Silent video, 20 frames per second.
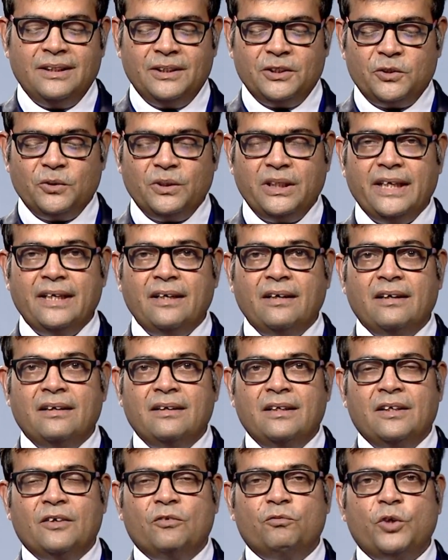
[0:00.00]
So then,
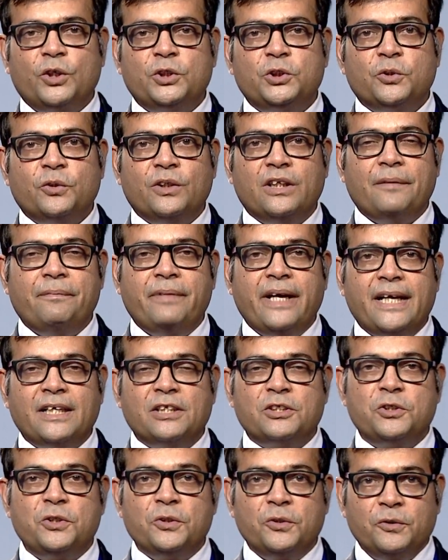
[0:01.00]
what should the
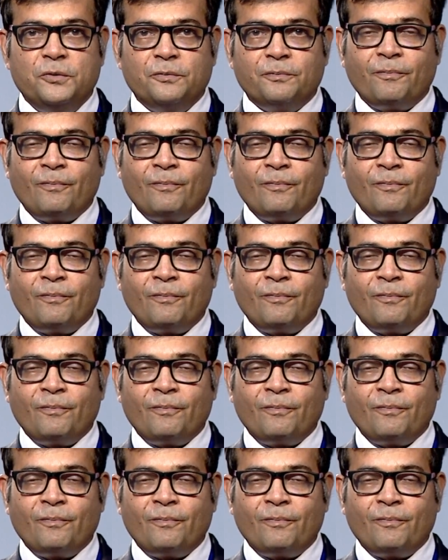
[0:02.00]
banks do?